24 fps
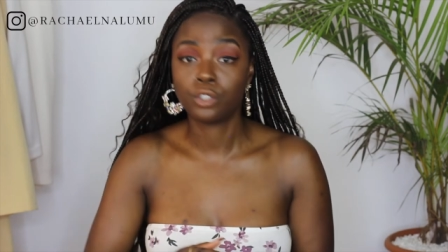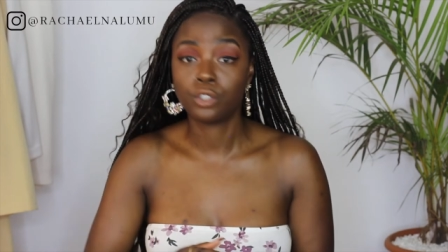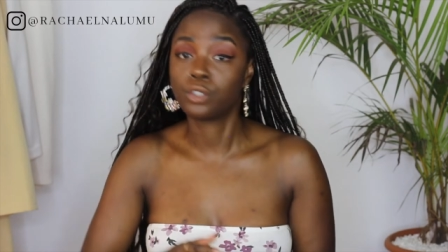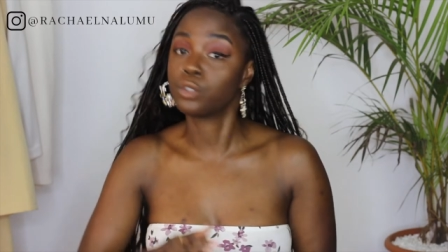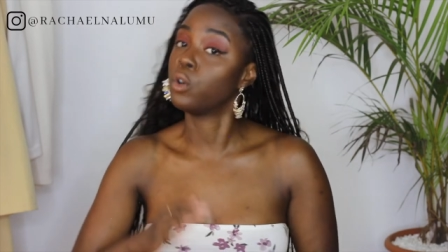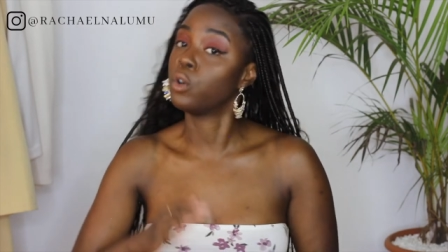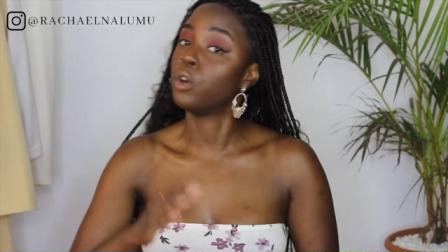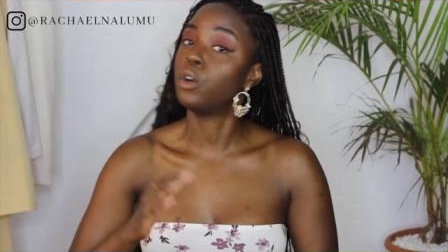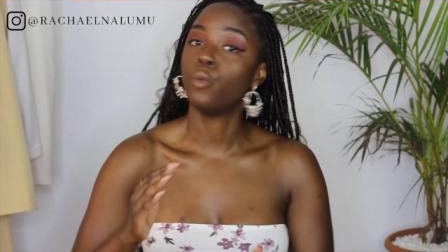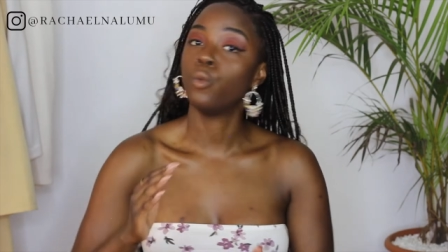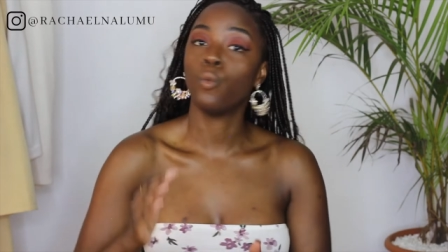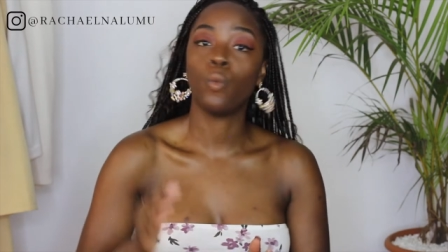
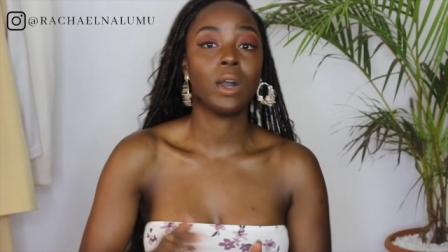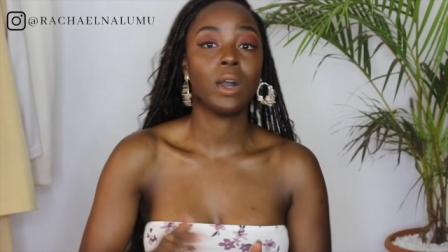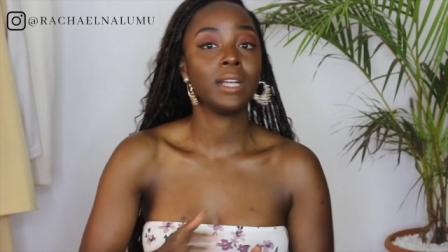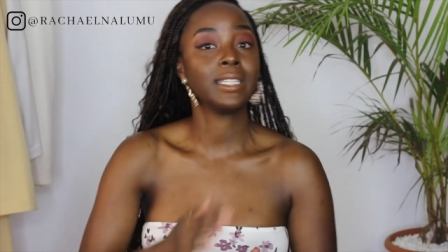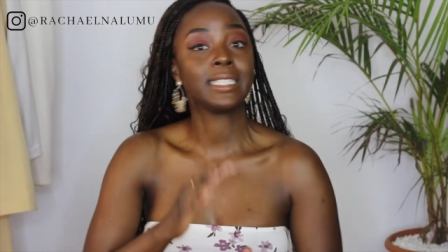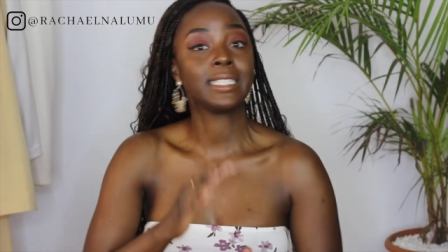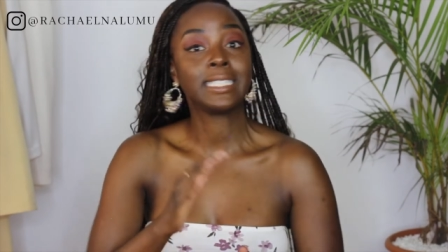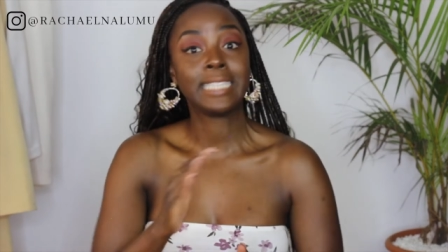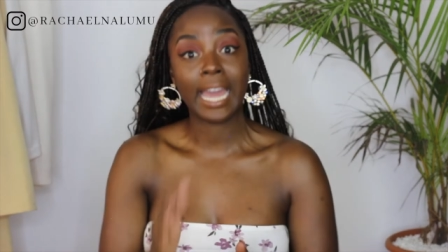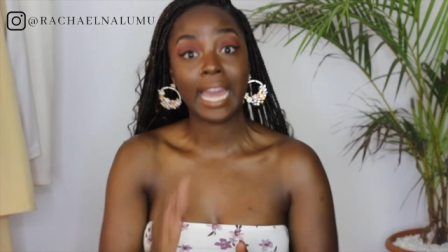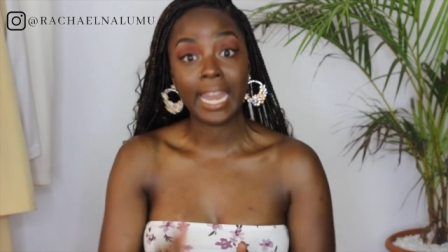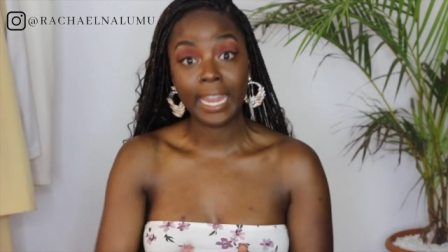control
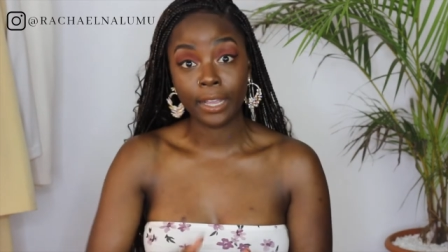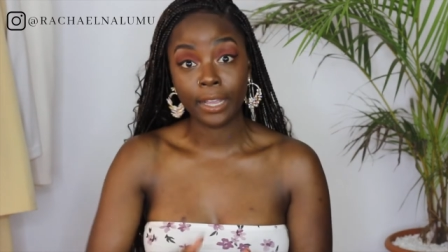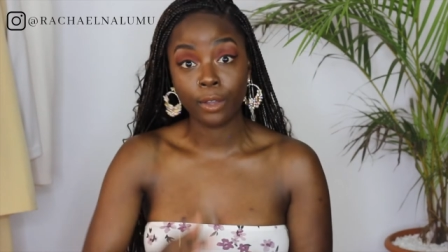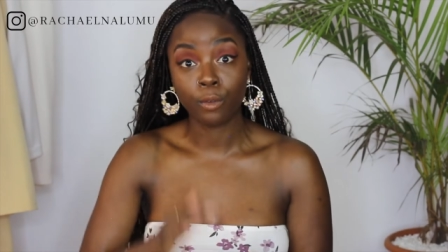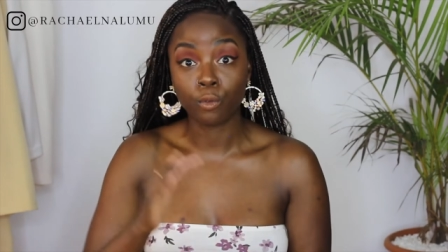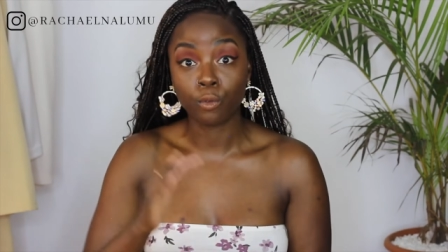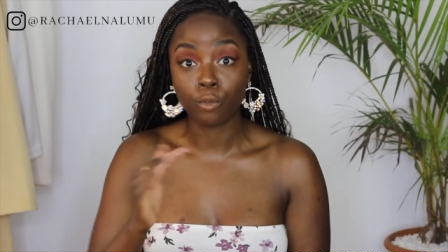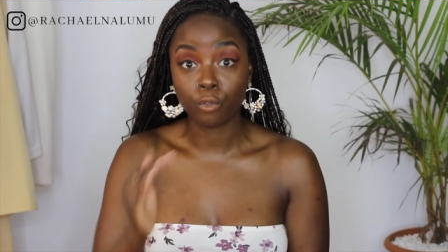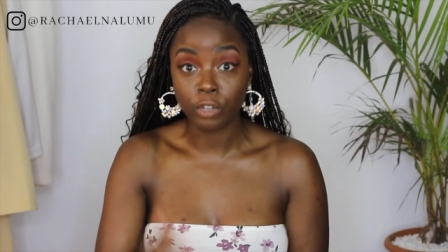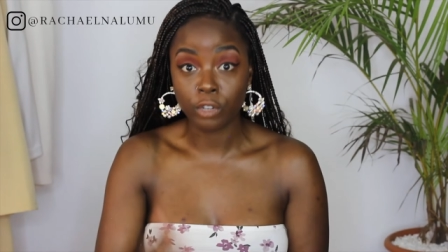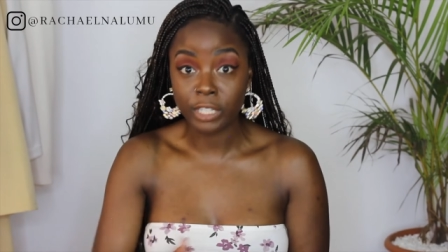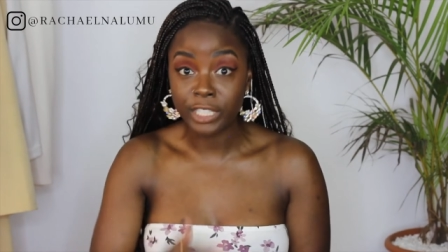was
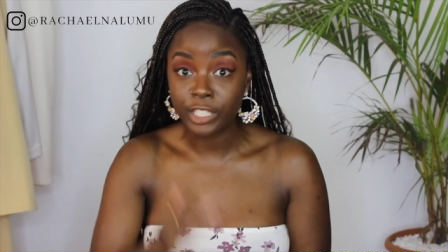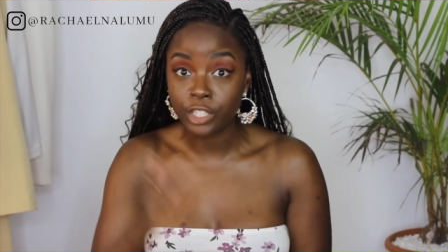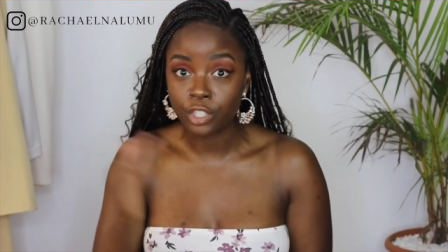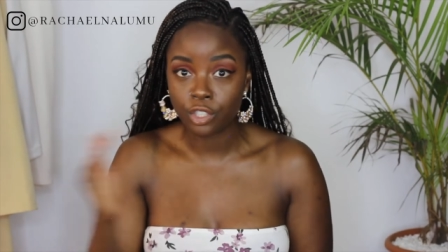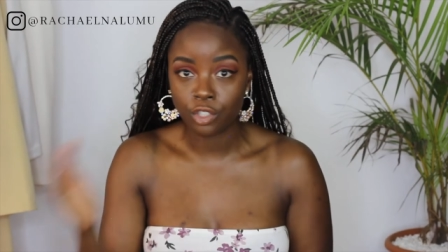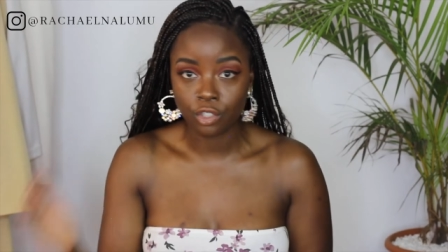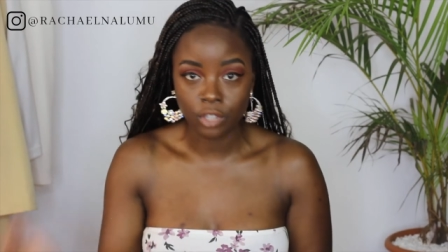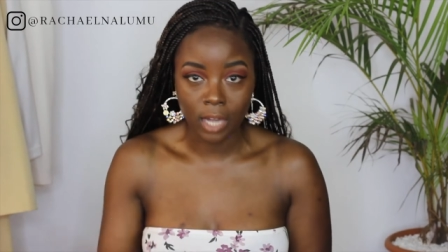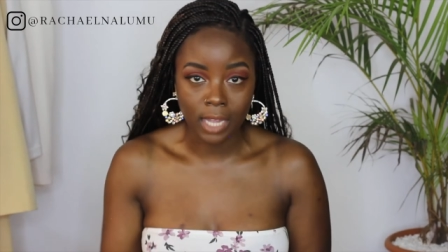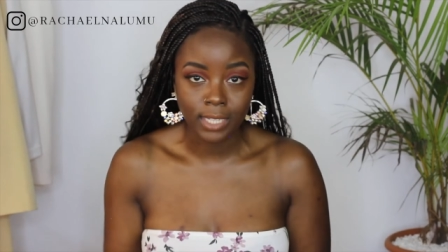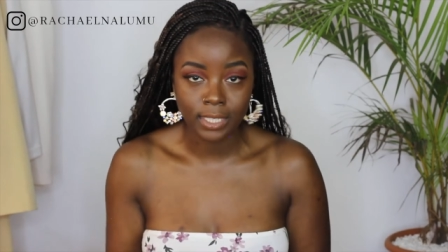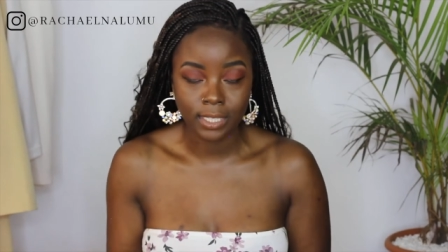getting really
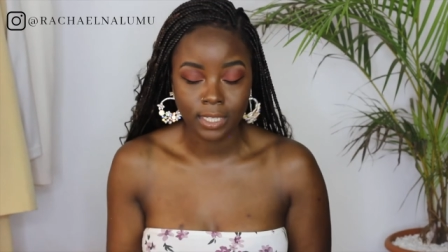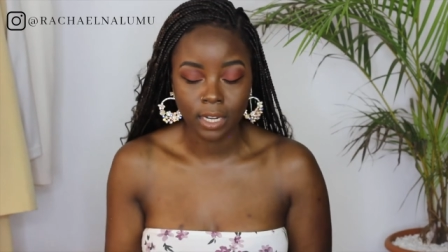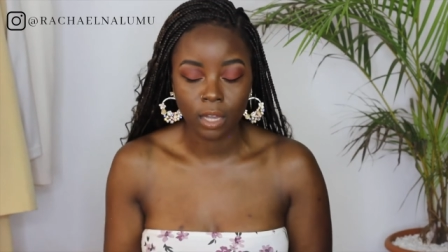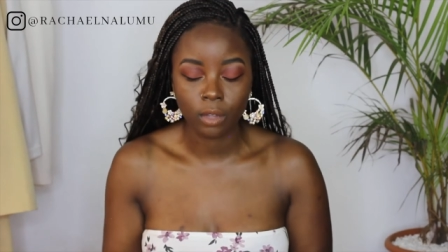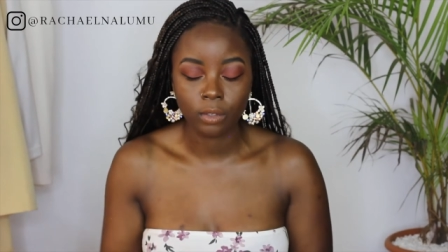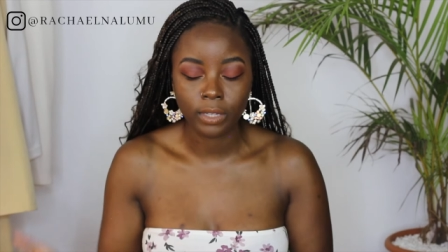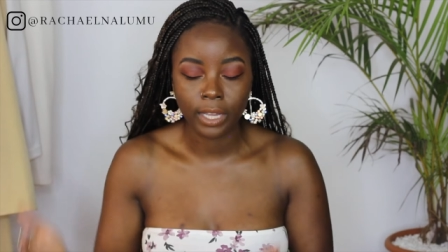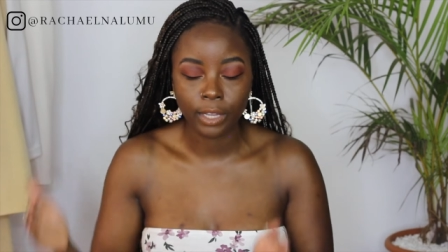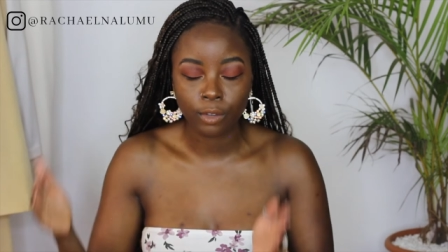stressed out,